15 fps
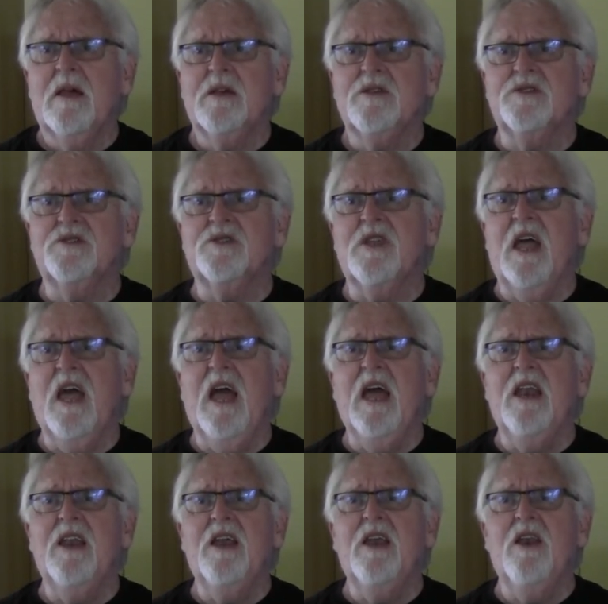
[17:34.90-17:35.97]

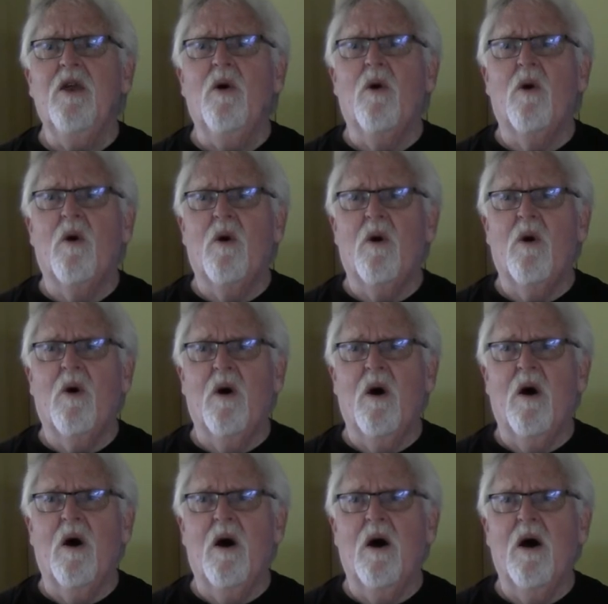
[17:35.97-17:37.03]
stand in
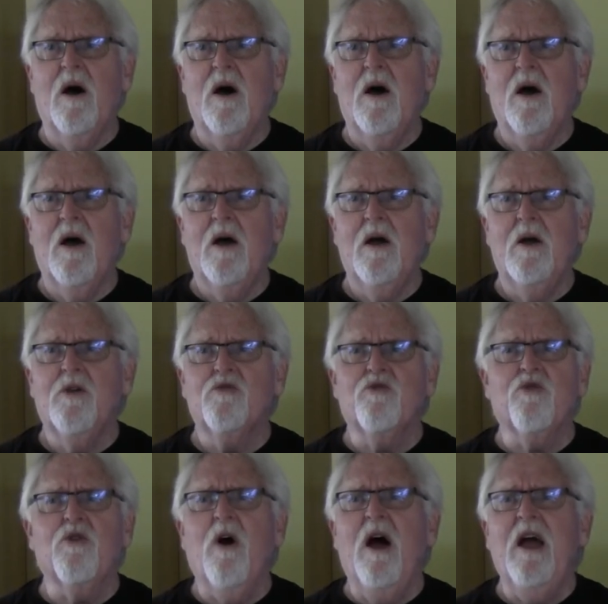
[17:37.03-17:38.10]
awe,
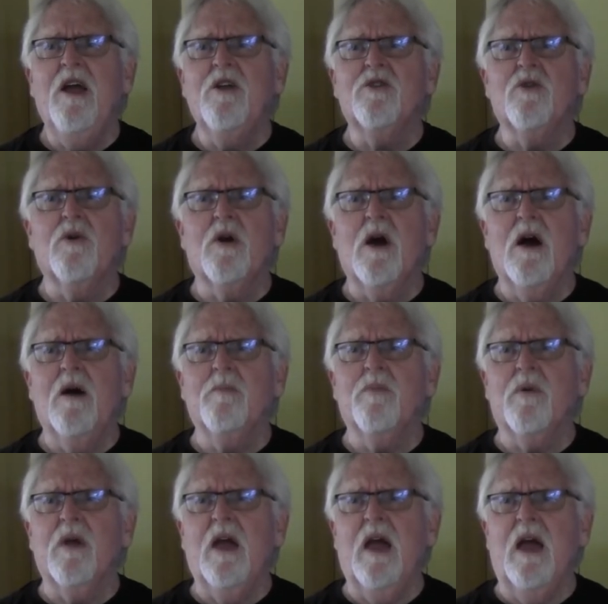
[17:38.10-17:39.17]
try to
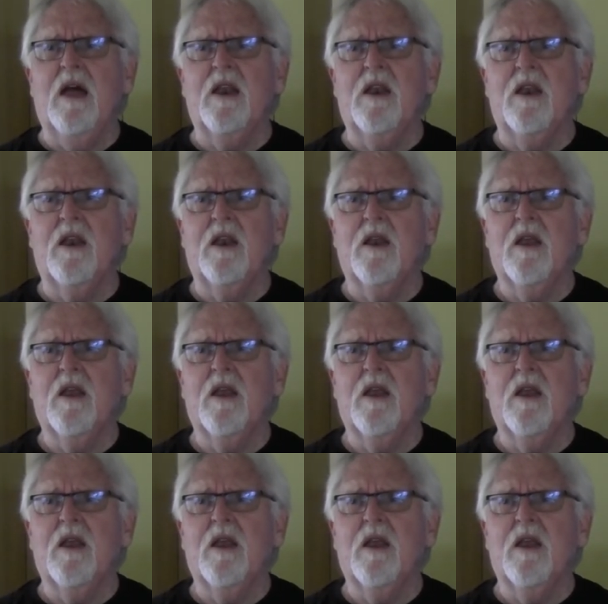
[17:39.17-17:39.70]
comprehend